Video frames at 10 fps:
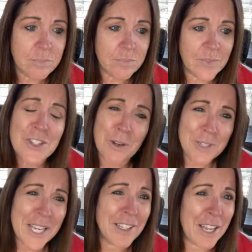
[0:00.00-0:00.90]
don't
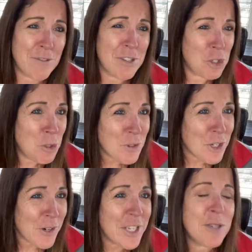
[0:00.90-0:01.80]
take life too
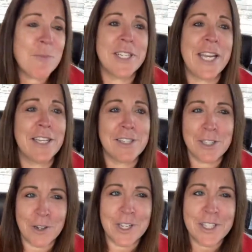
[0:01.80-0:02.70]
serious, but take it
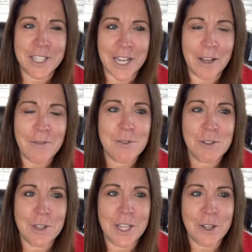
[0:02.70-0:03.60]
serious enough
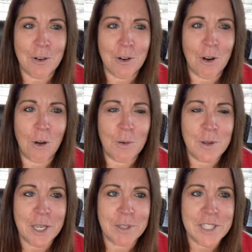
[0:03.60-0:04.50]
so that you're always
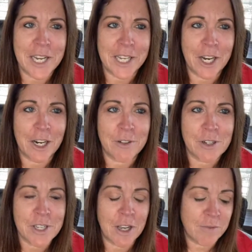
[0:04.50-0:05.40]
able to take care of yourself.